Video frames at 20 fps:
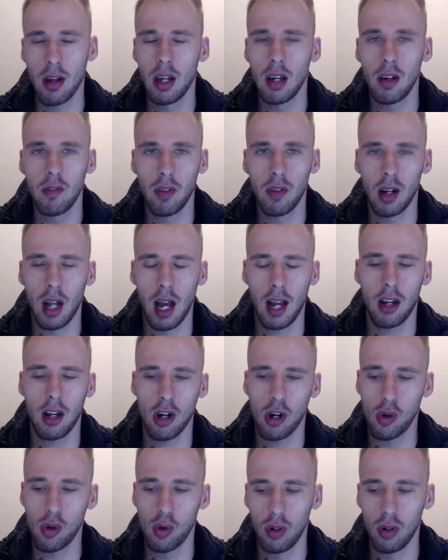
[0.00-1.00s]
They're like,
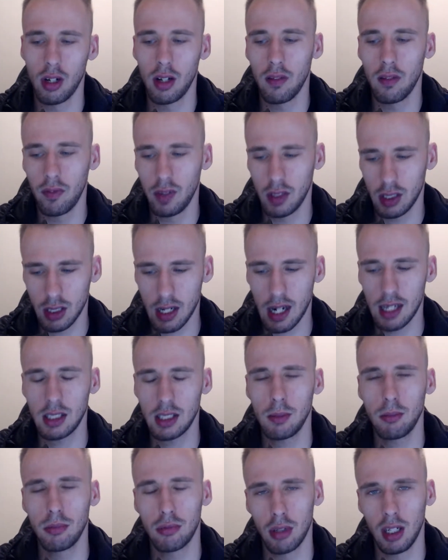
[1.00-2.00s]
oh, this guy
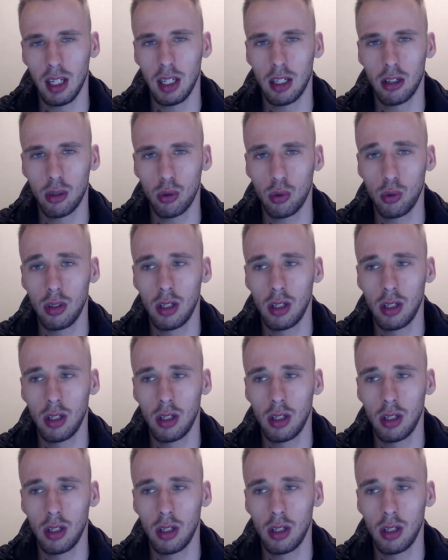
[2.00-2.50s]
seems really cool,